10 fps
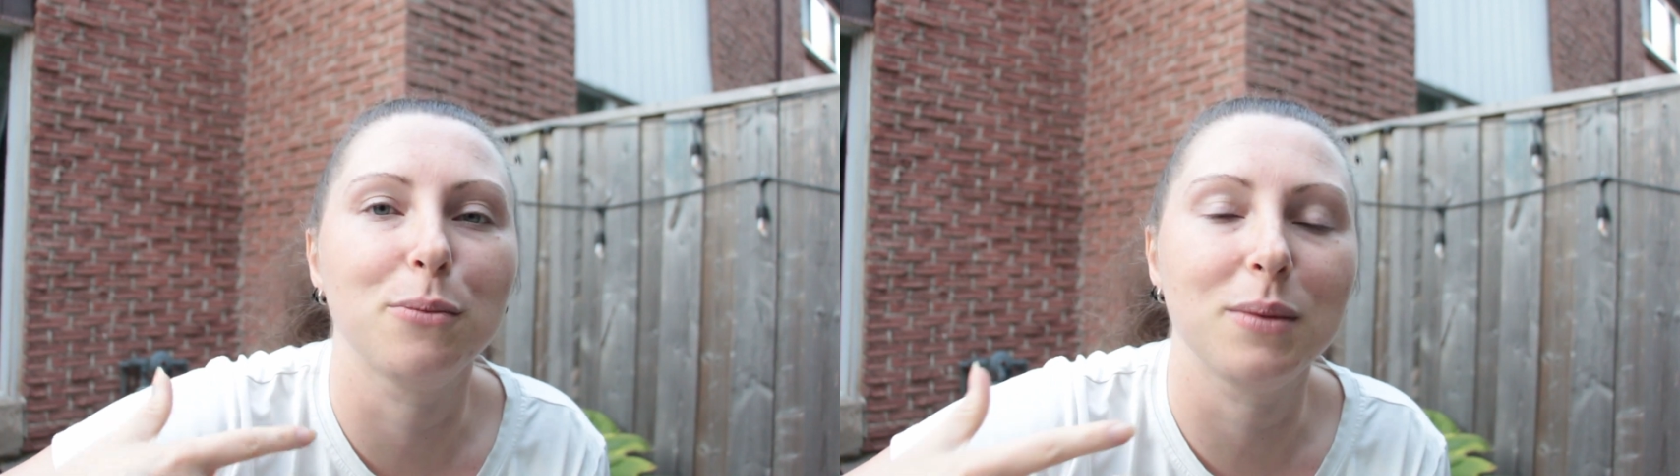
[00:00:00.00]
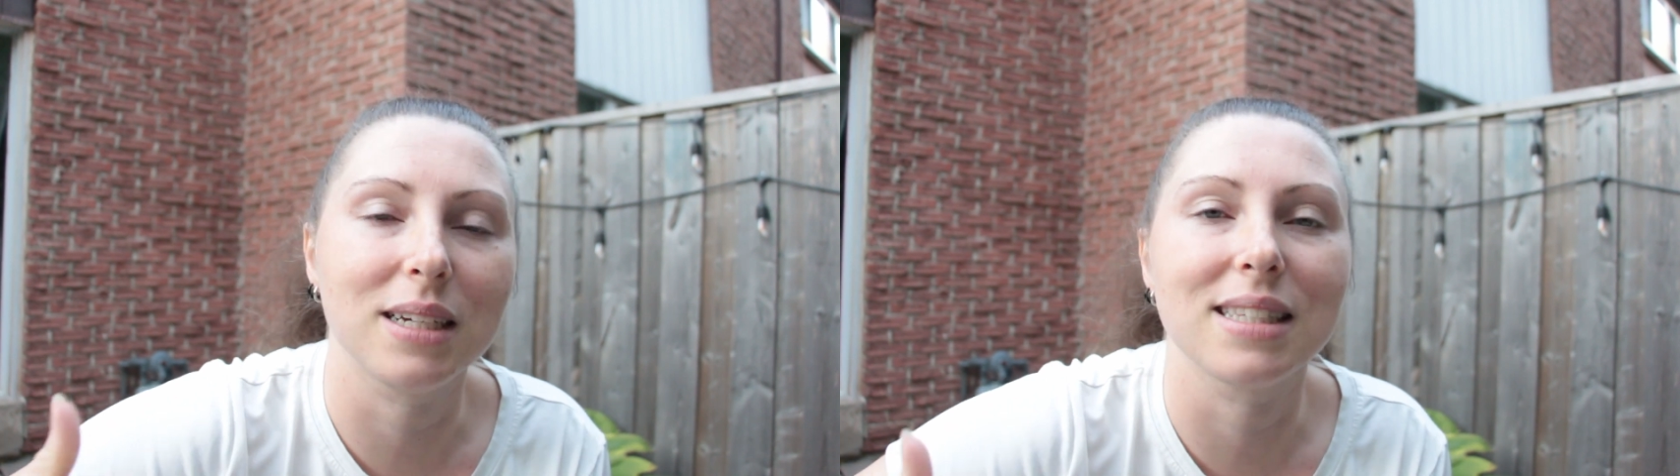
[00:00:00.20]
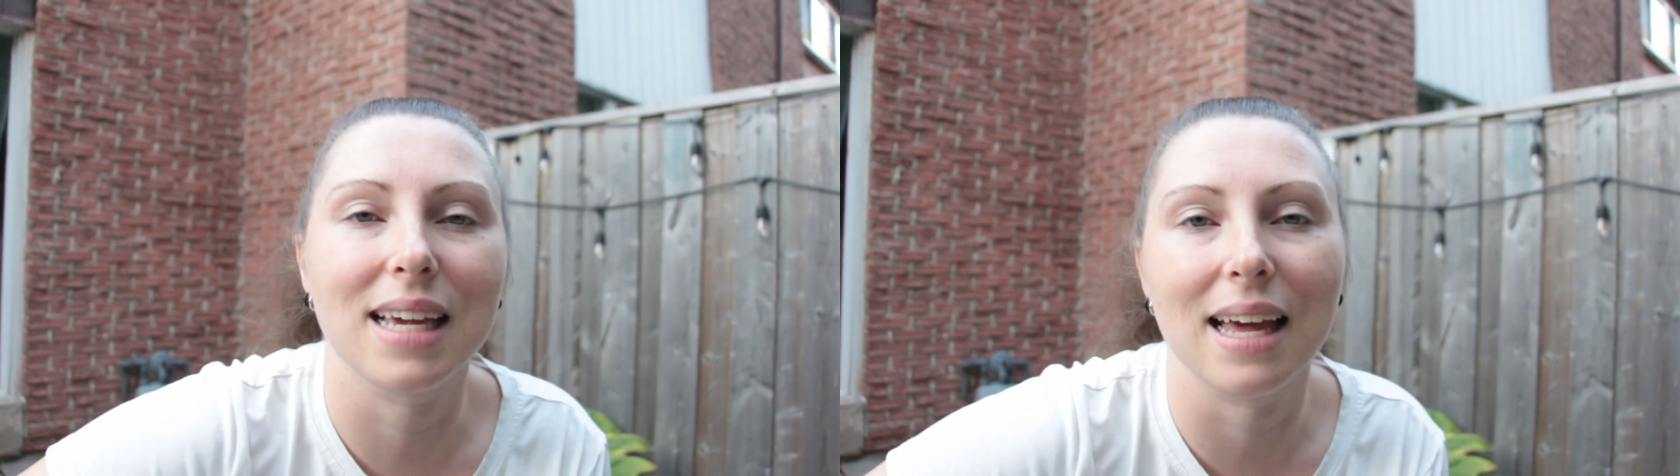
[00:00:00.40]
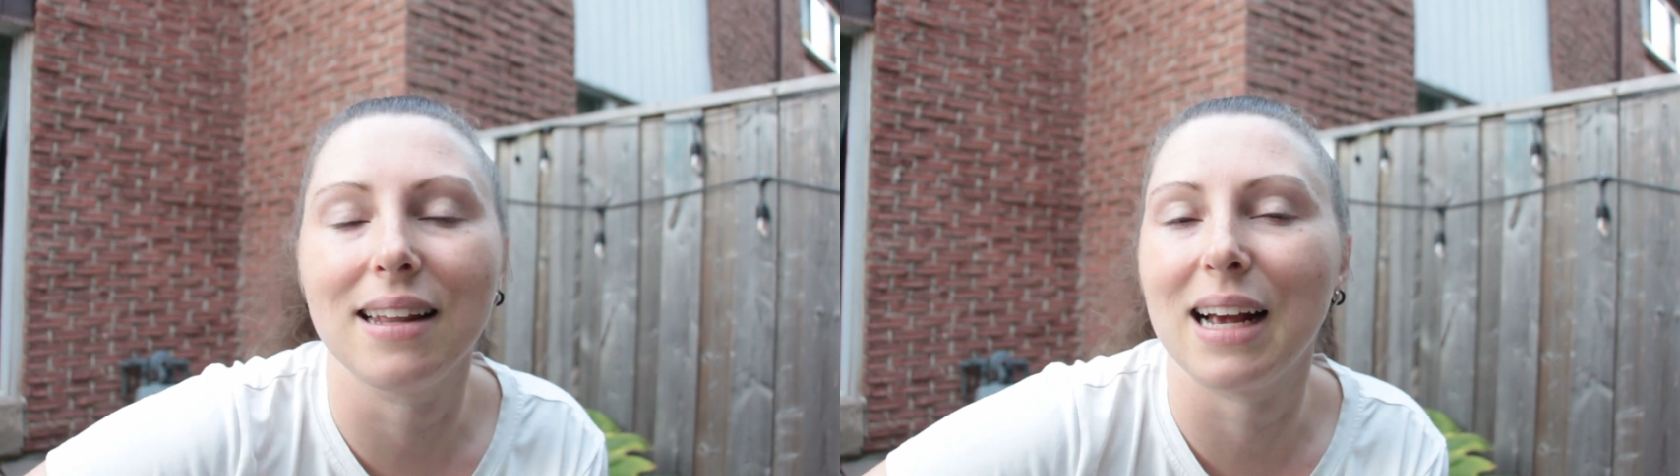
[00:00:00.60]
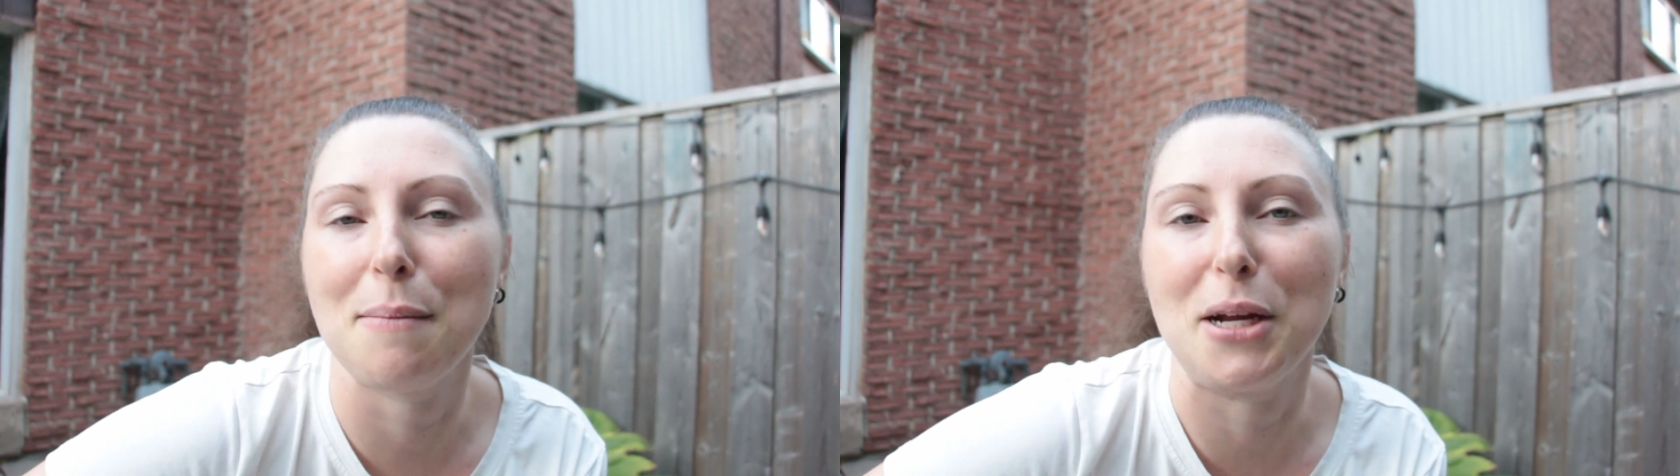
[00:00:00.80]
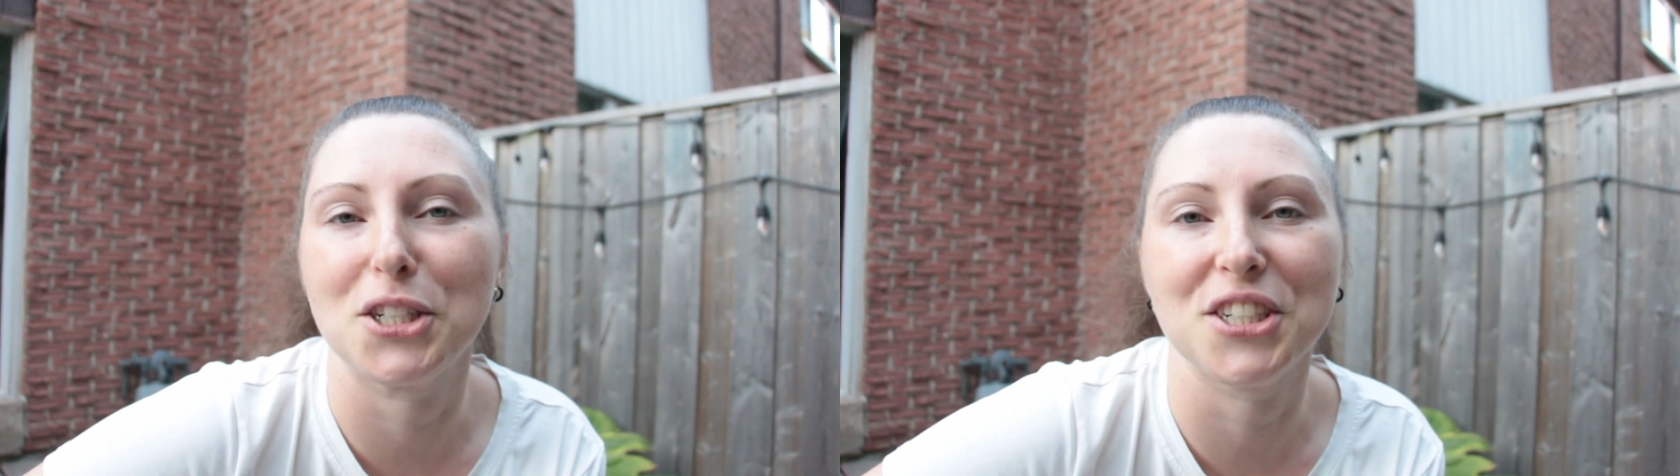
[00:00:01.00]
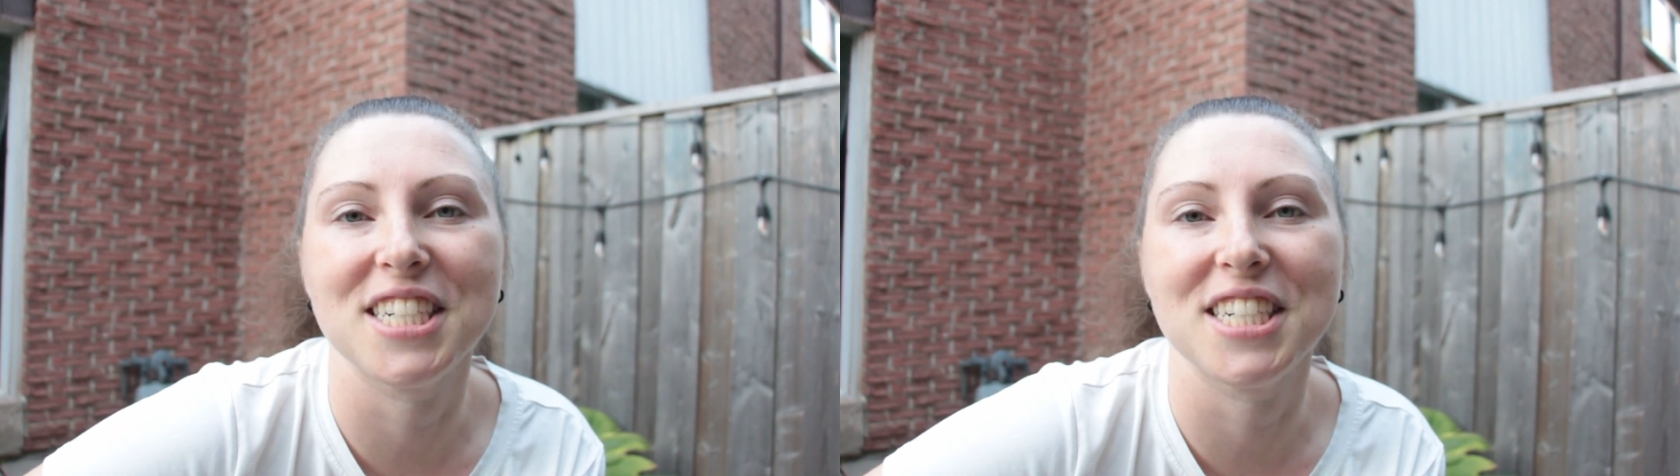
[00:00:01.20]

because again, like I mentioned,